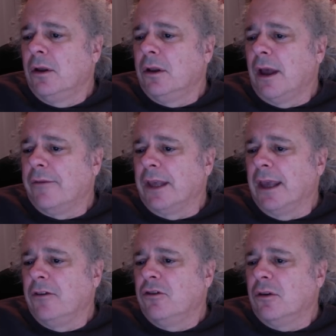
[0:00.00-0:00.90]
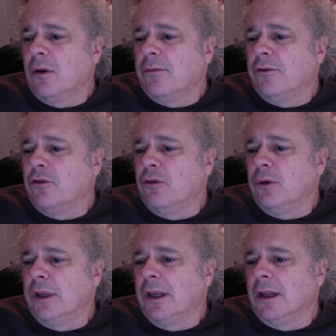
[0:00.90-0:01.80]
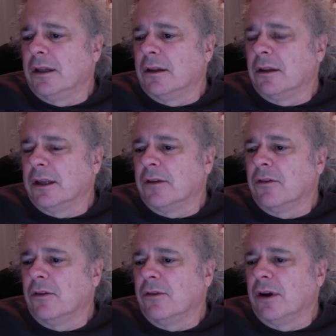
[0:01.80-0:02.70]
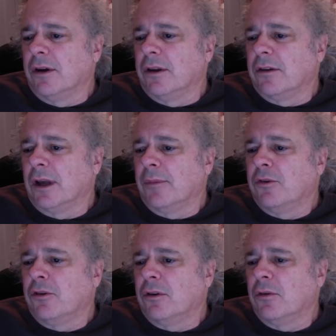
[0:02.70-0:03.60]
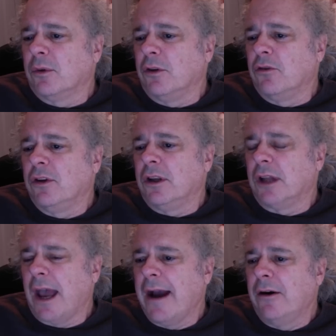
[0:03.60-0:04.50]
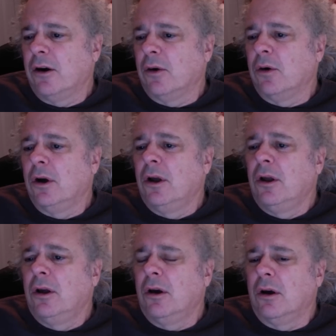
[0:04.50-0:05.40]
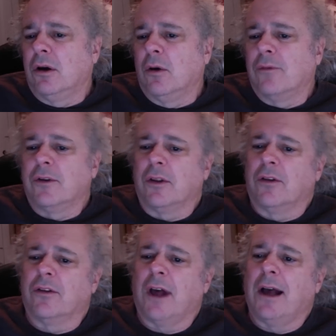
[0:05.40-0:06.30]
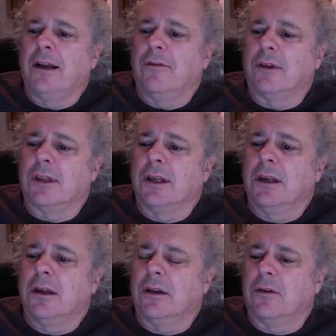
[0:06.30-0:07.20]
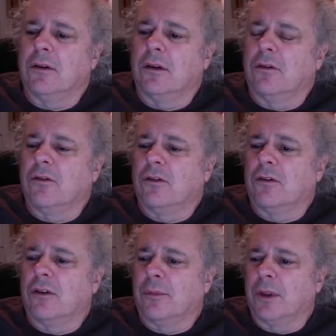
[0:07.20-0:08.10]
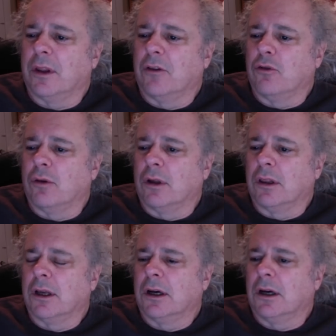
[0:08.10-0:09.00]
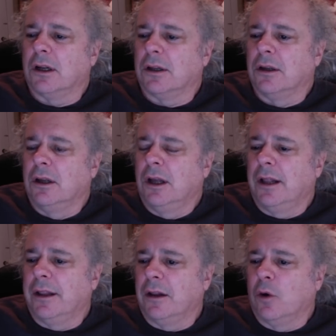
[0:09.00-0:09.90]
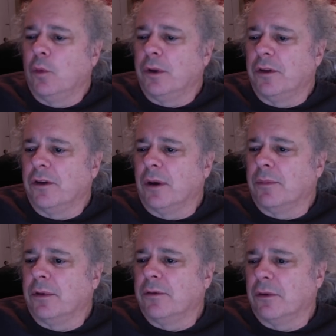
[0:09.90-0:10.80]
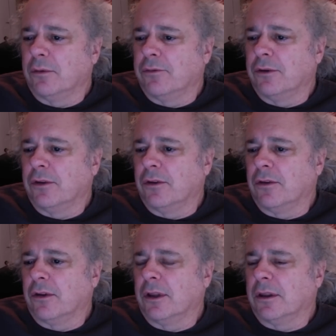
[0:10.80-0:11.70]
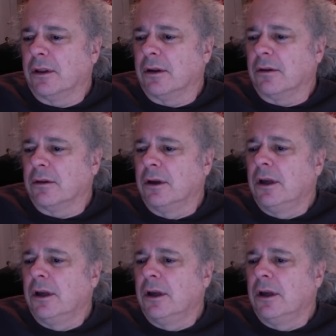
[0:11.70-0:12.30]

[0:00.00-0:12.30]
Navigation offers you, again, links to various options. When you see an arrow off to the side of a link, it's just something that you can click on and it opens up. So, for instance, click the little